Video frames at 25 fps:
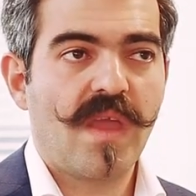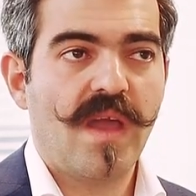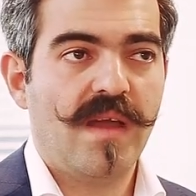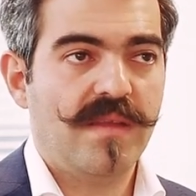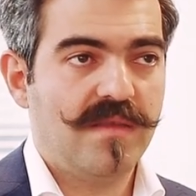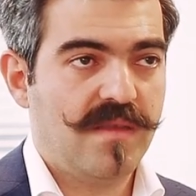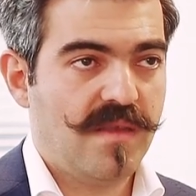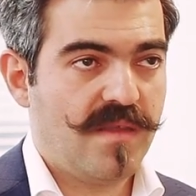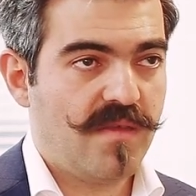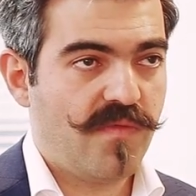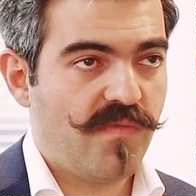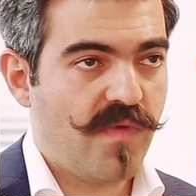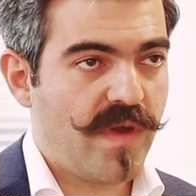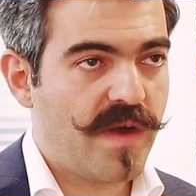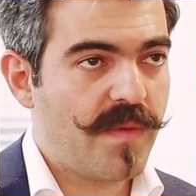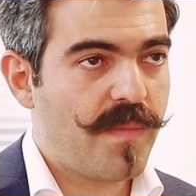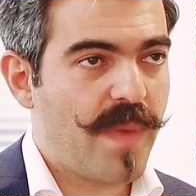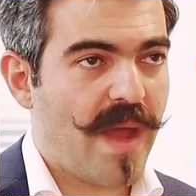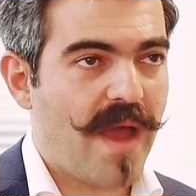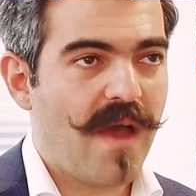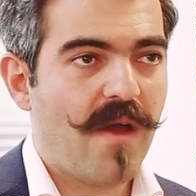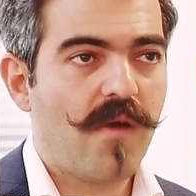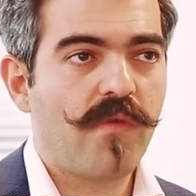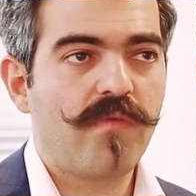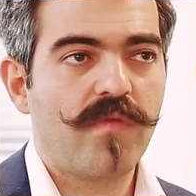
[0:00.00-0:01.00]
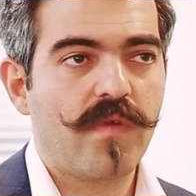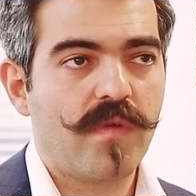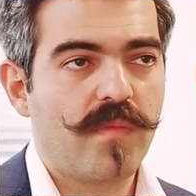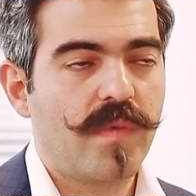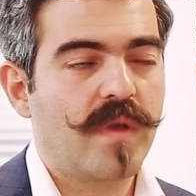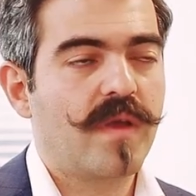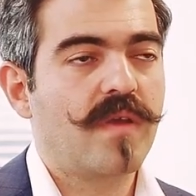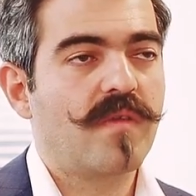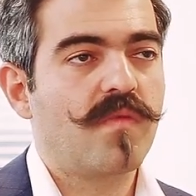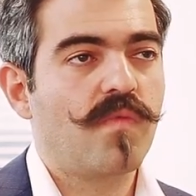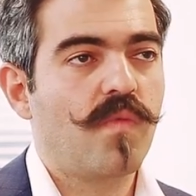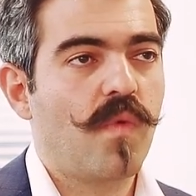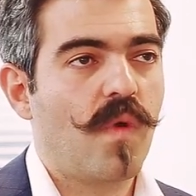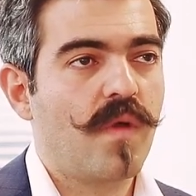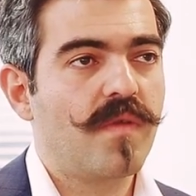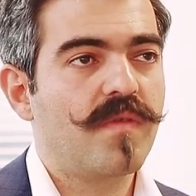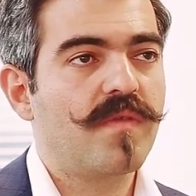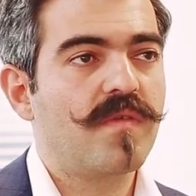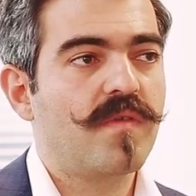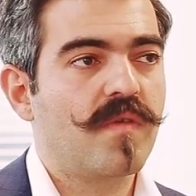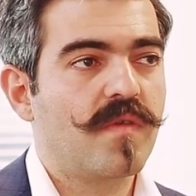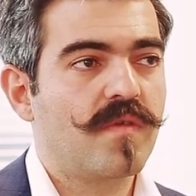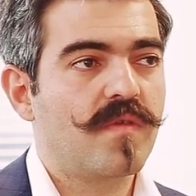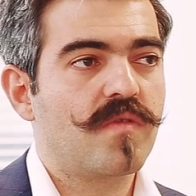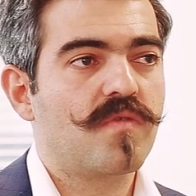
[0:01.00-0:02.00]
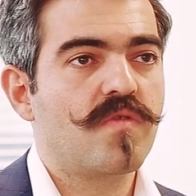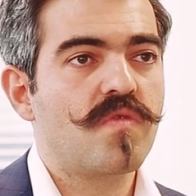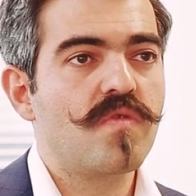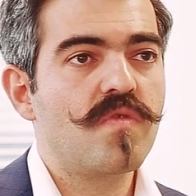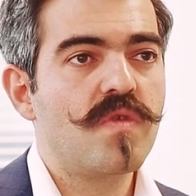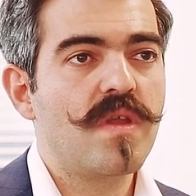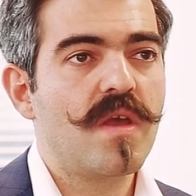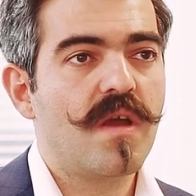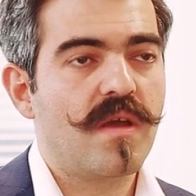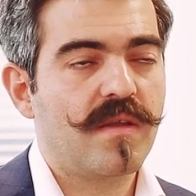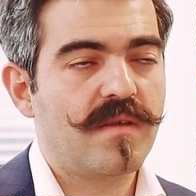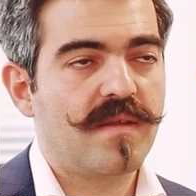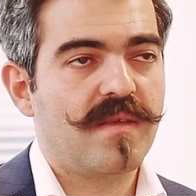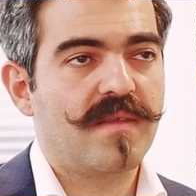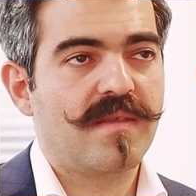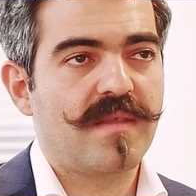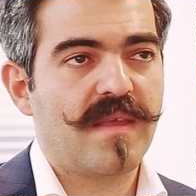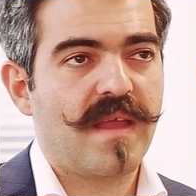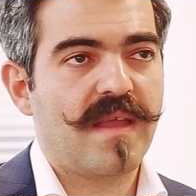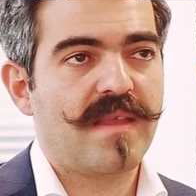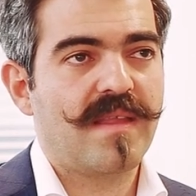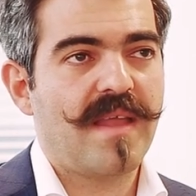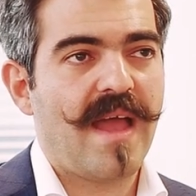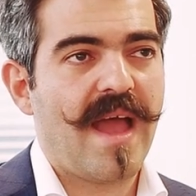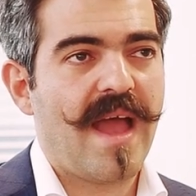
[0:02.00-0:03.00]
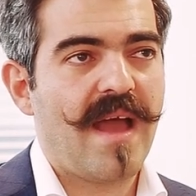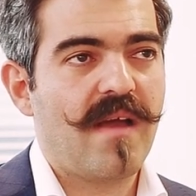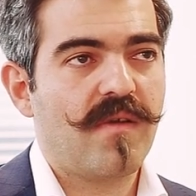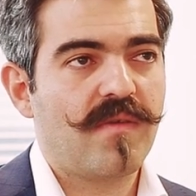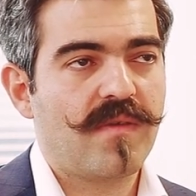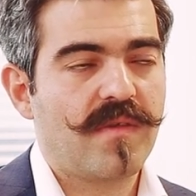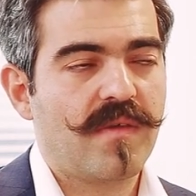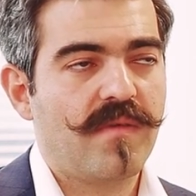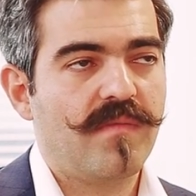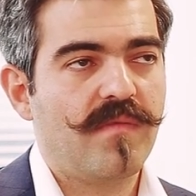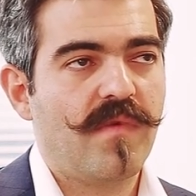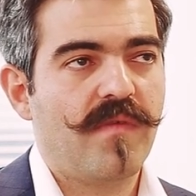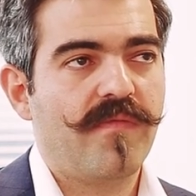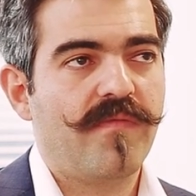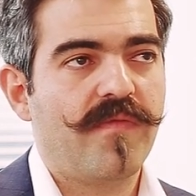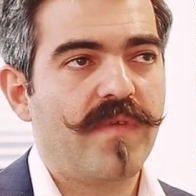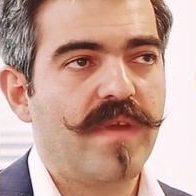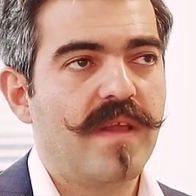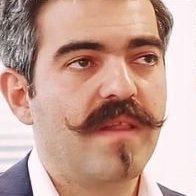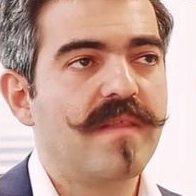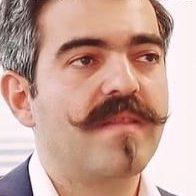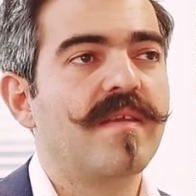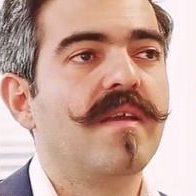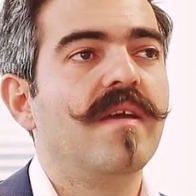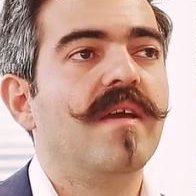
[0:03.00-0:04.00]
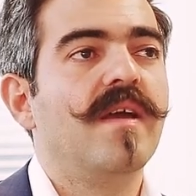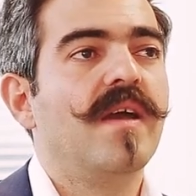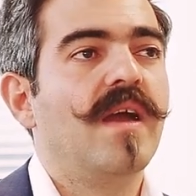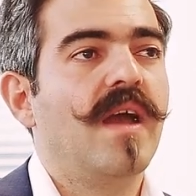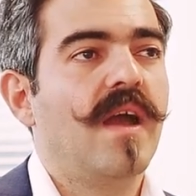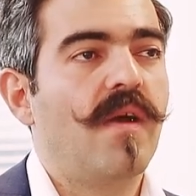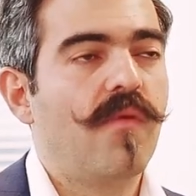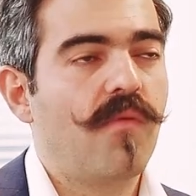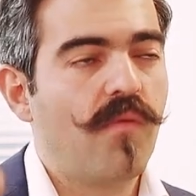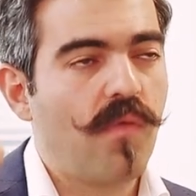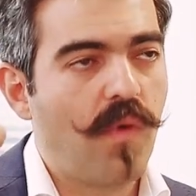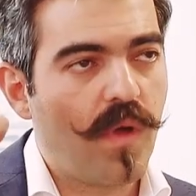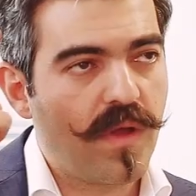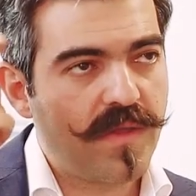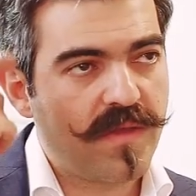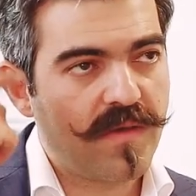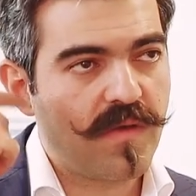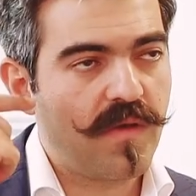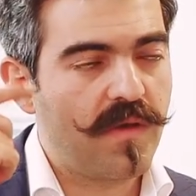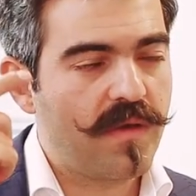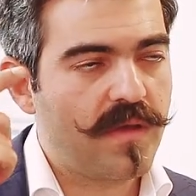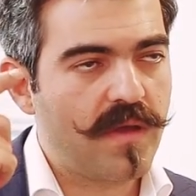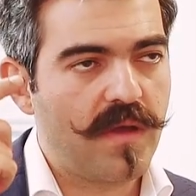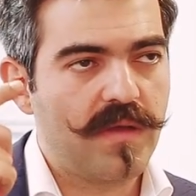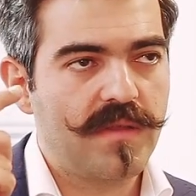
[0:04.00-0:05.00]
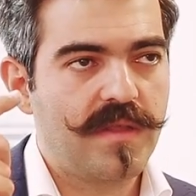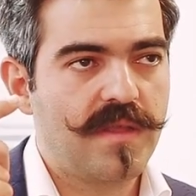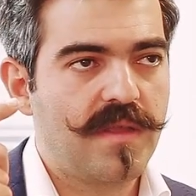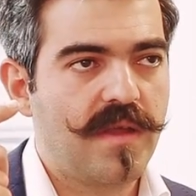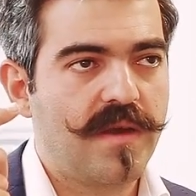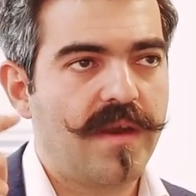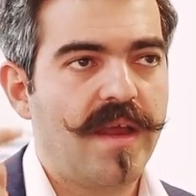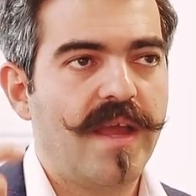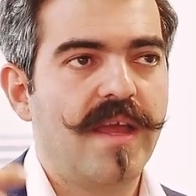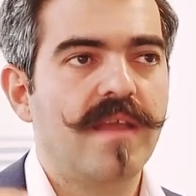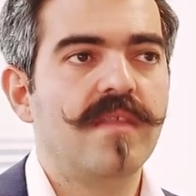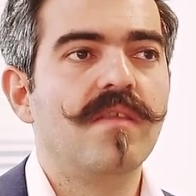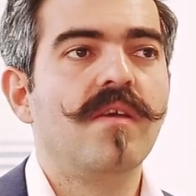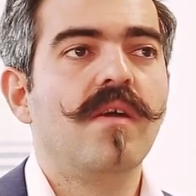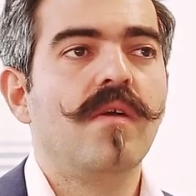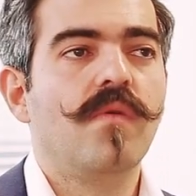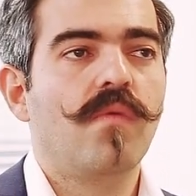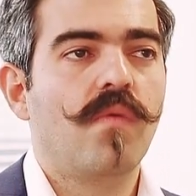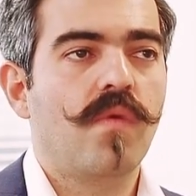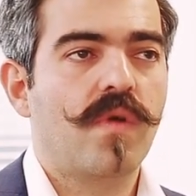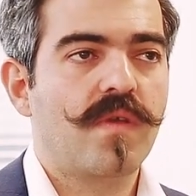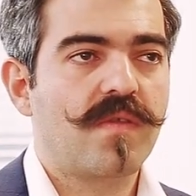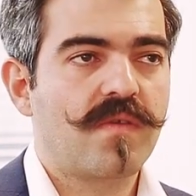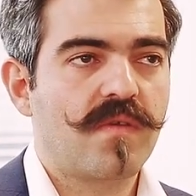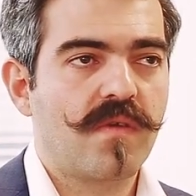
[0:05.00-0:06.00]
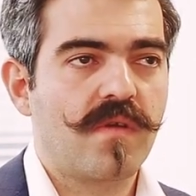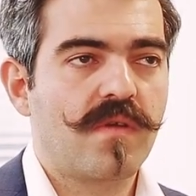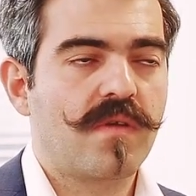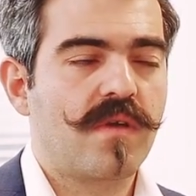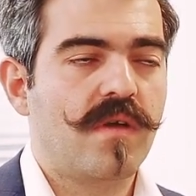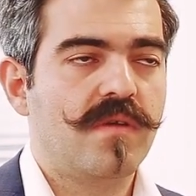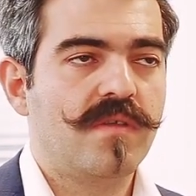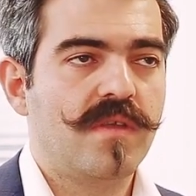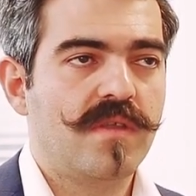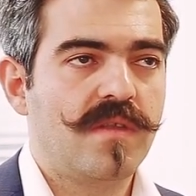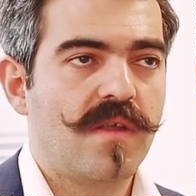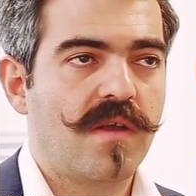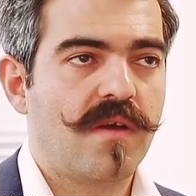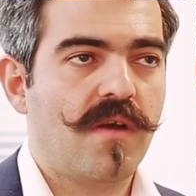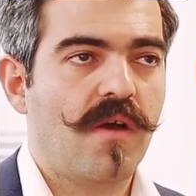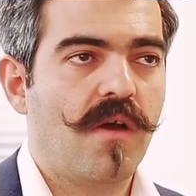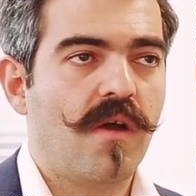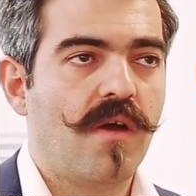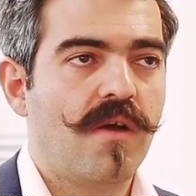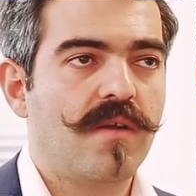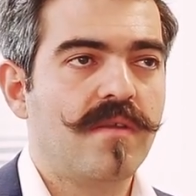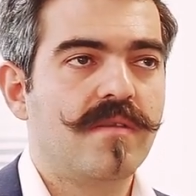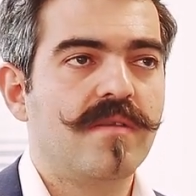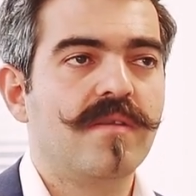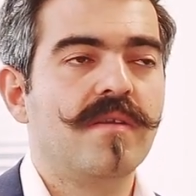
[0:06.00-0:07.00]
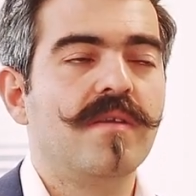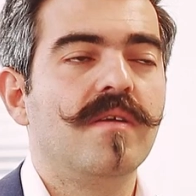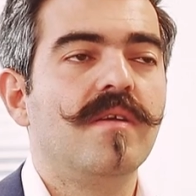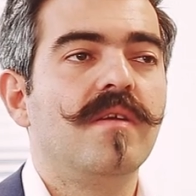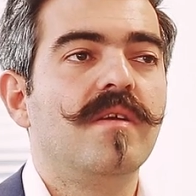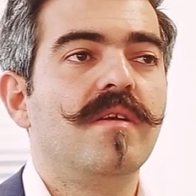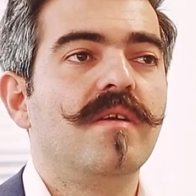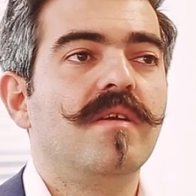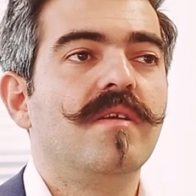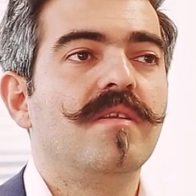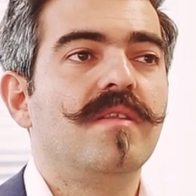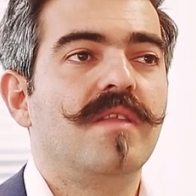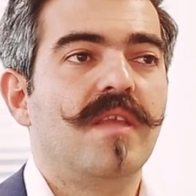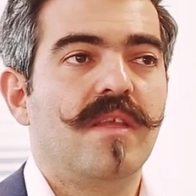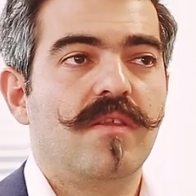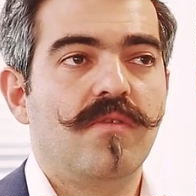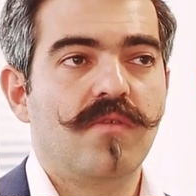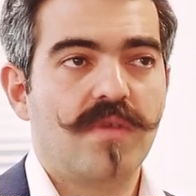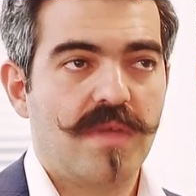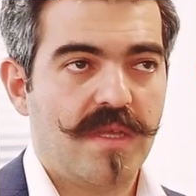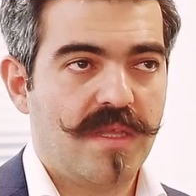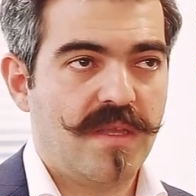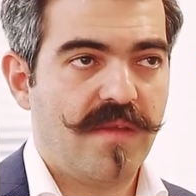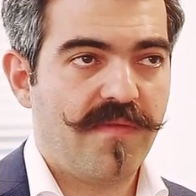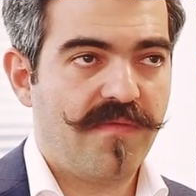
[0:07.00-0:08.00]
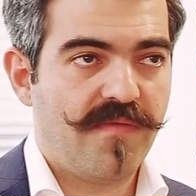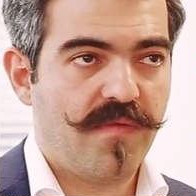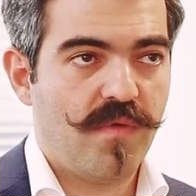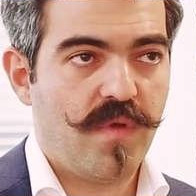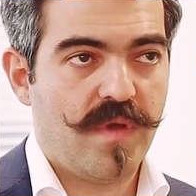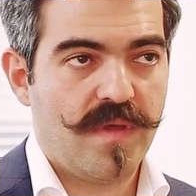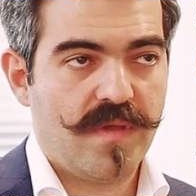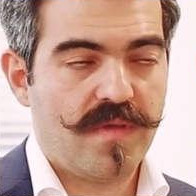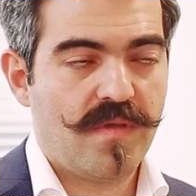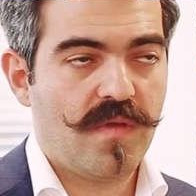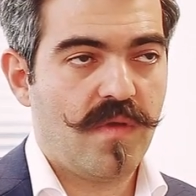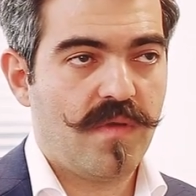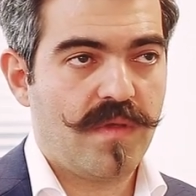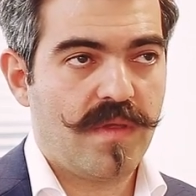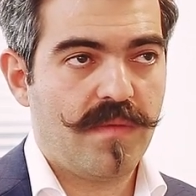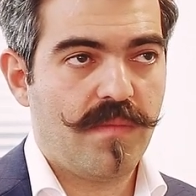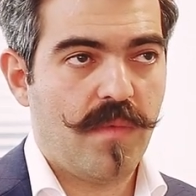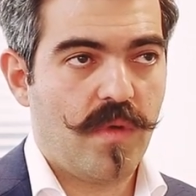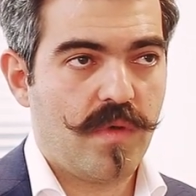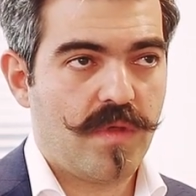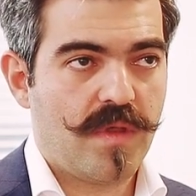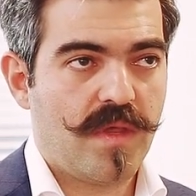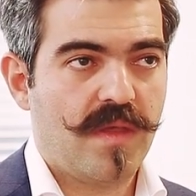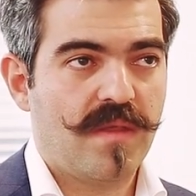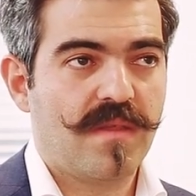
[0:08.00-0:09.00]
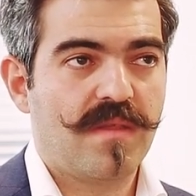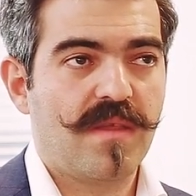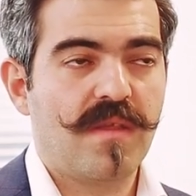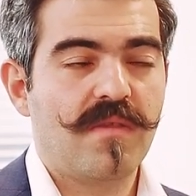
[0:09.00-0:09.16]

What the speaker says: And it's very powerful, because once you truly understand how someone feels and what's going on in their head, what's going on in their heart, then you can influence those emotions.